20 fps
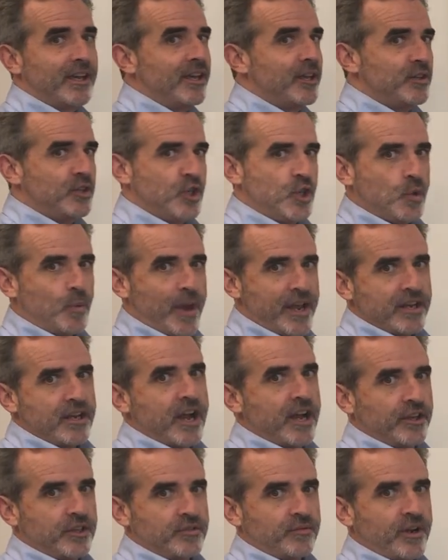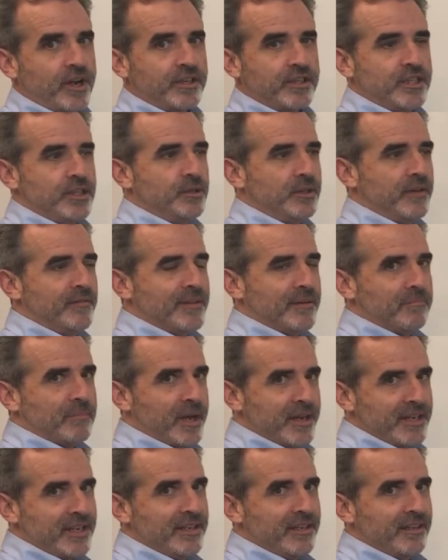two-way contract, you give them
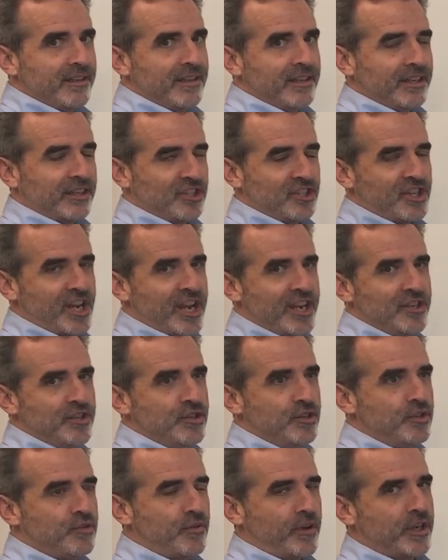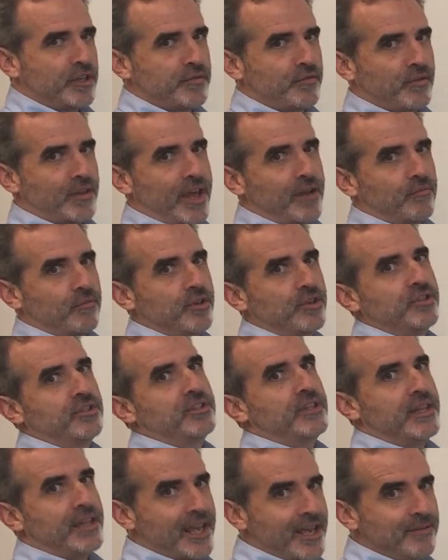money, in exchange you transfer that risk
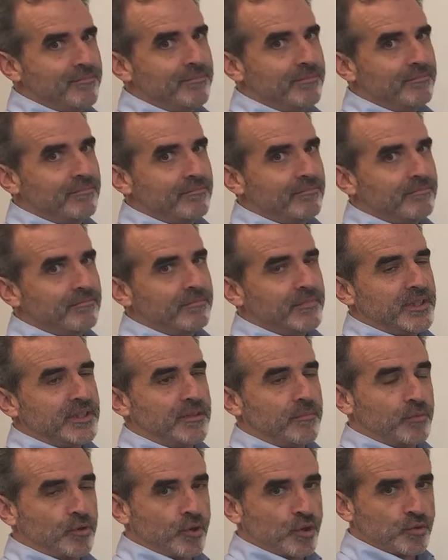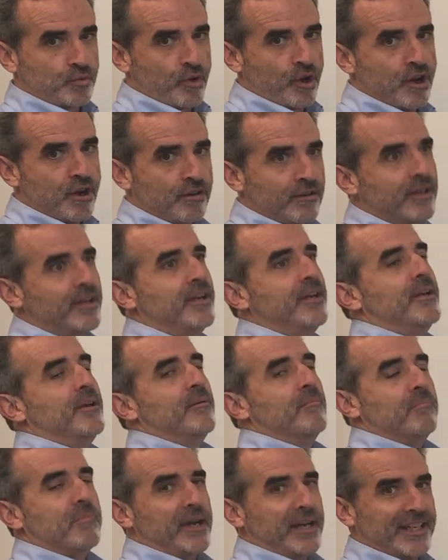to them, something goes wrong,
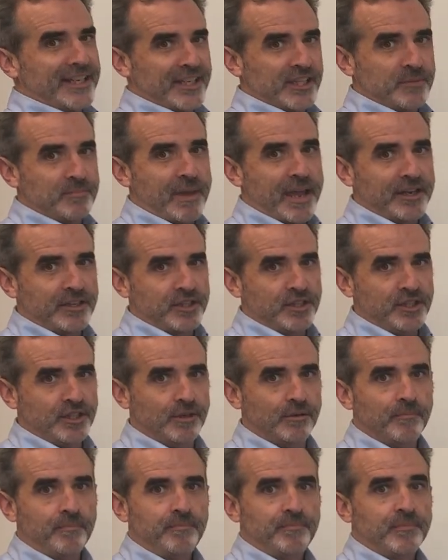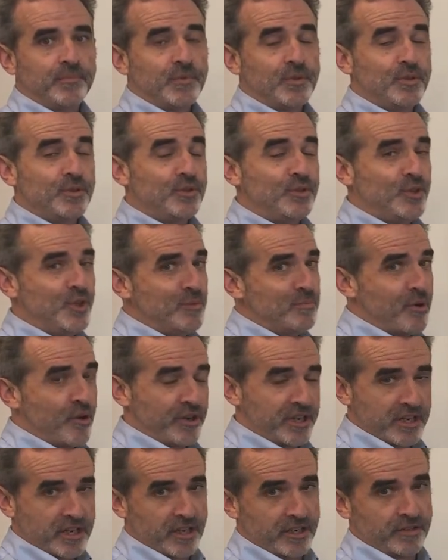money comes back to you.
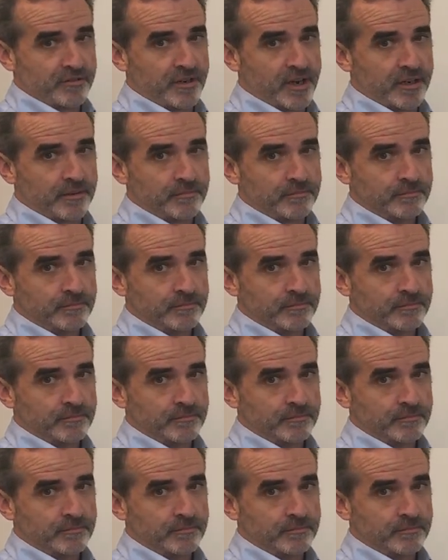Two-party contract.